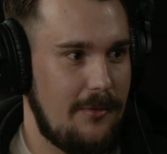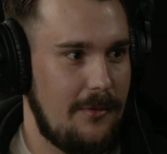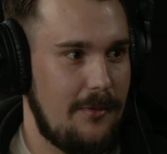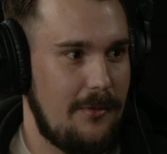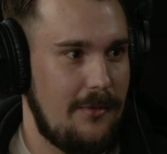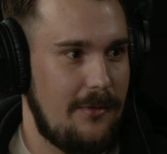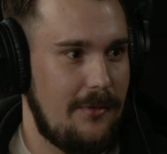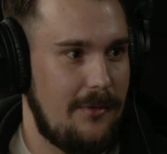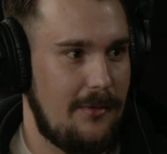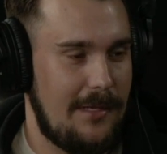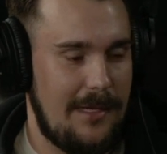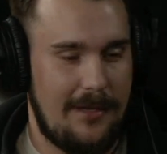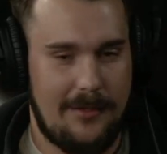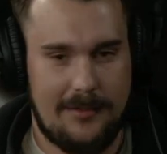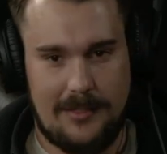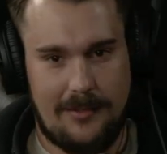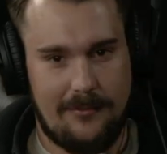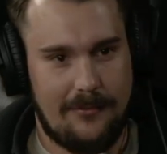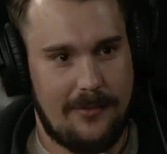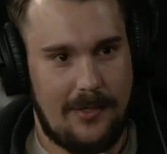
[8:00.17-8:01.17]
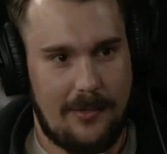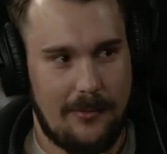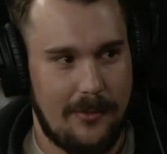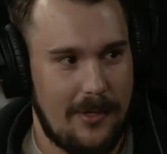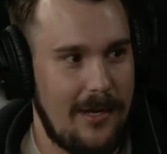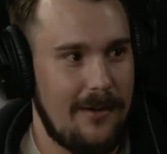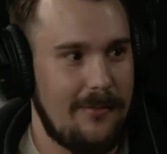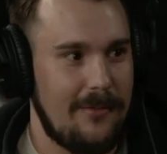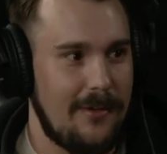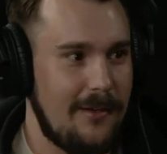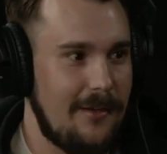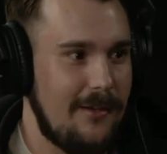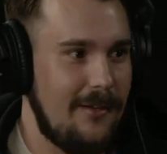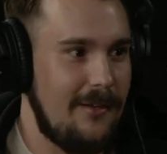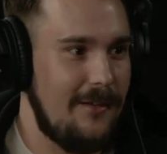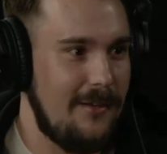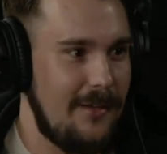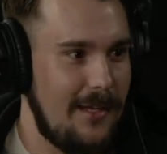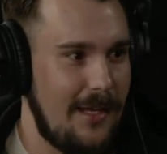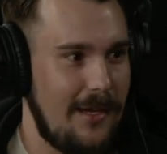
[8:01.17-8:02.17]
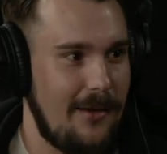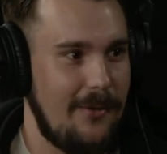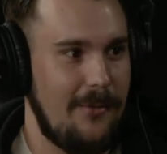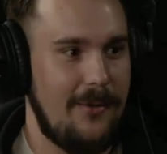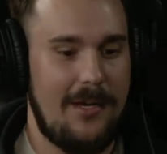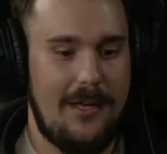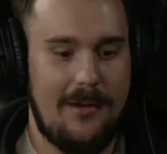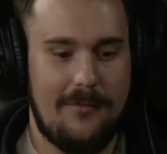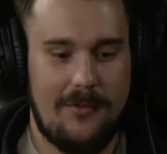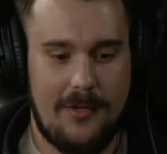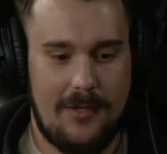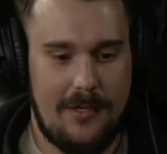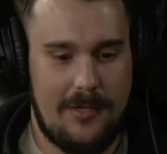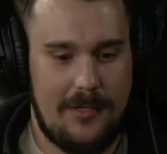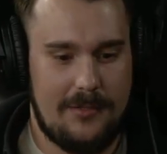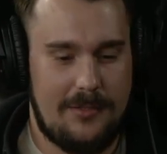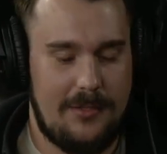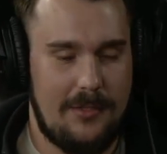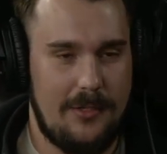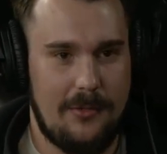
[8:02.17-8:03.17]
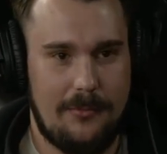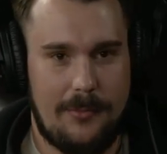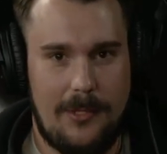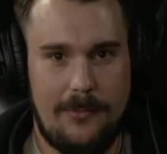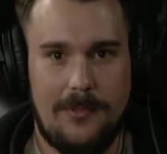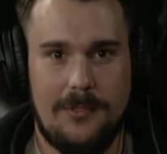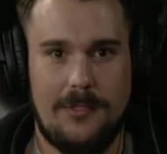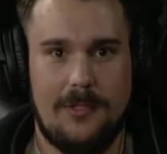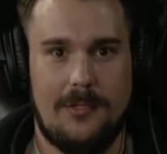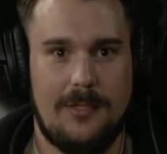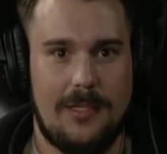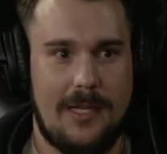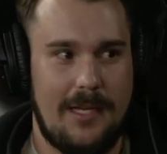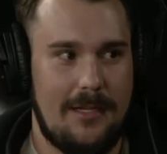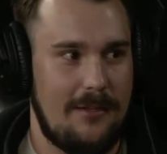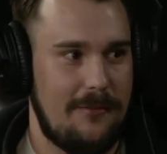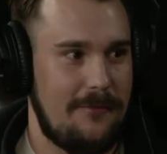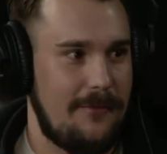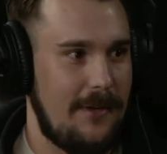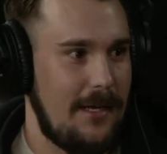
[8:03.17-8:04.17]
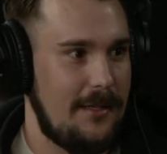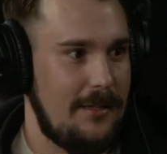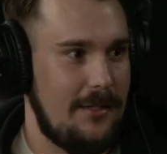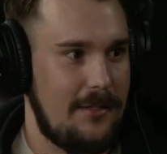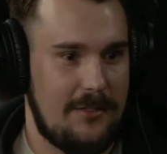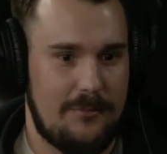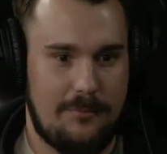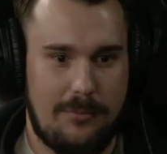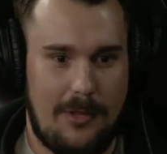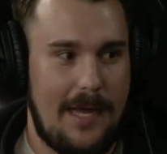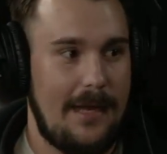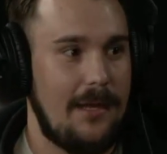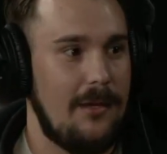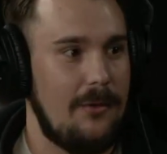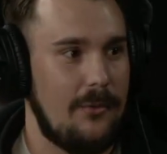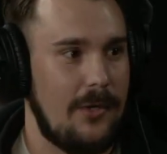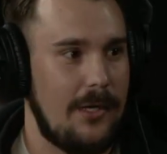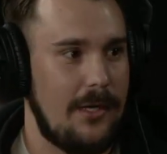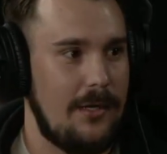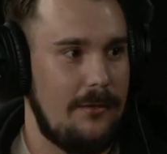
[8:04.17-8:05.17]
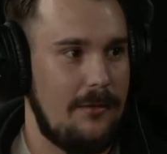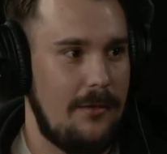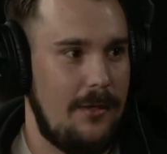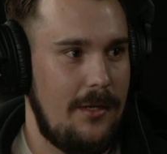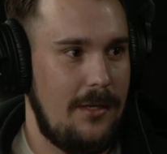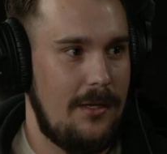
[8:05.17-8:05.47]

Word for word: infinite. Now it's infinite. infinite whatever number, right? Yeah, whatever it is. You know, people don't like the fact that it's black and white.